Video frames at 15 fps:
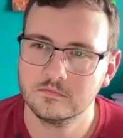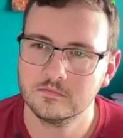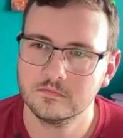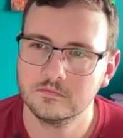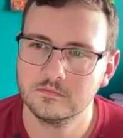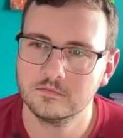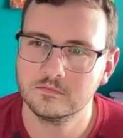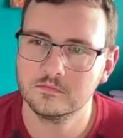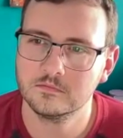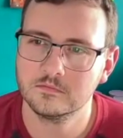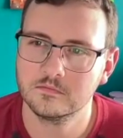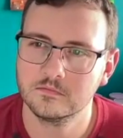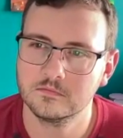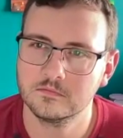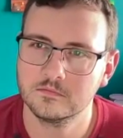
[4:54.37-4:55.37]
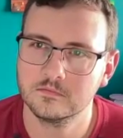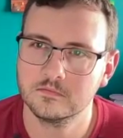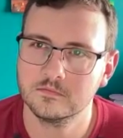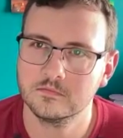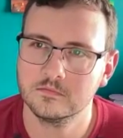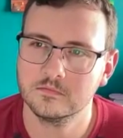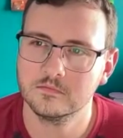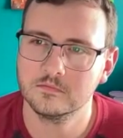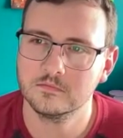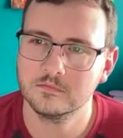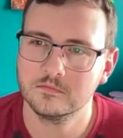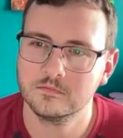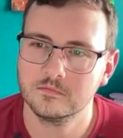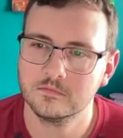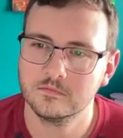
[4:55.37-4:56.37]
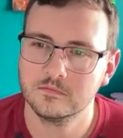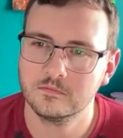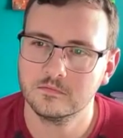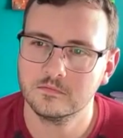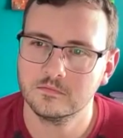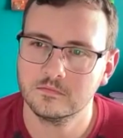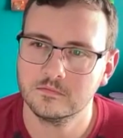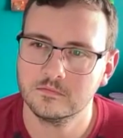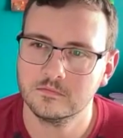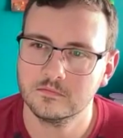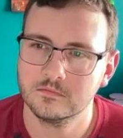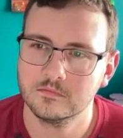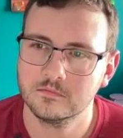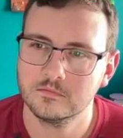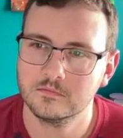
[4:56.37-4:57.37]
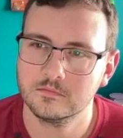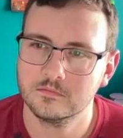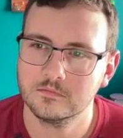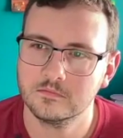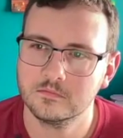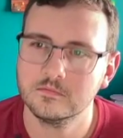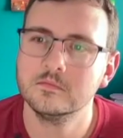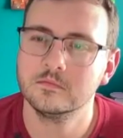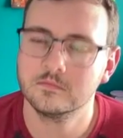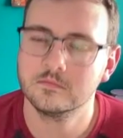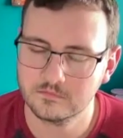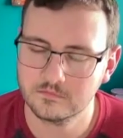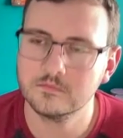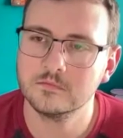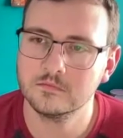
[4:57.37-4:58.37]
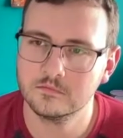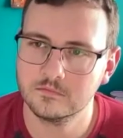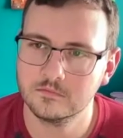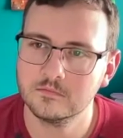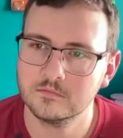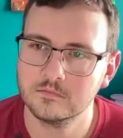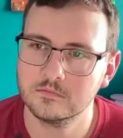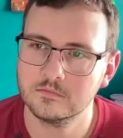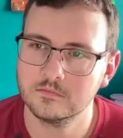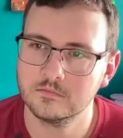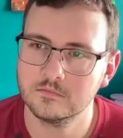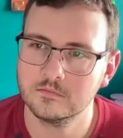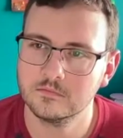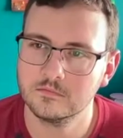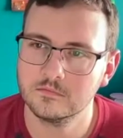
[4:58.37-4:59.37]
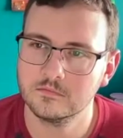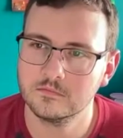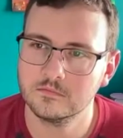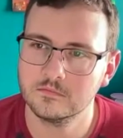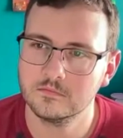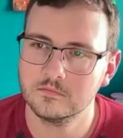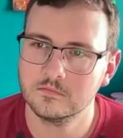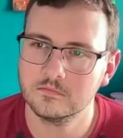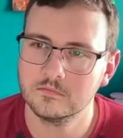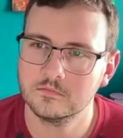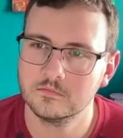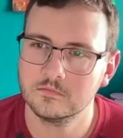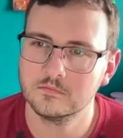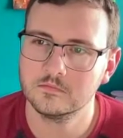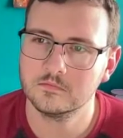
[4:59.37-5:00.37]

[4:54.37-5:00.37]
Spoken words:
The person shown says nothing.